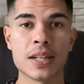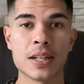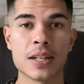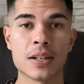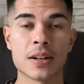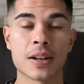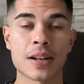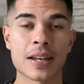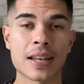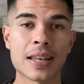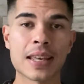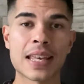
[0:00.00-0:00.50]
I
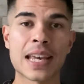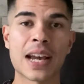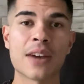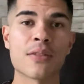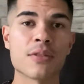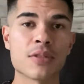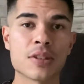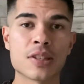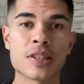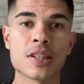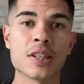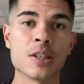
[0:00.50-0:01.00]
can
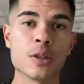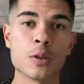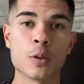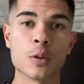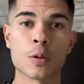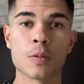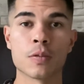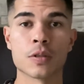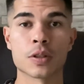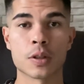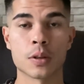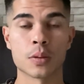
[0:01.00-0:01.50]
guarantee your
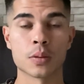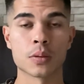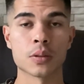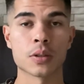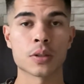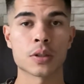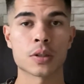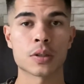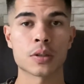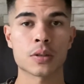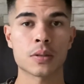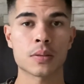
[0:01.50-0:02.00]

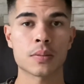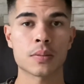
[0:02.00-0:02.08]
results.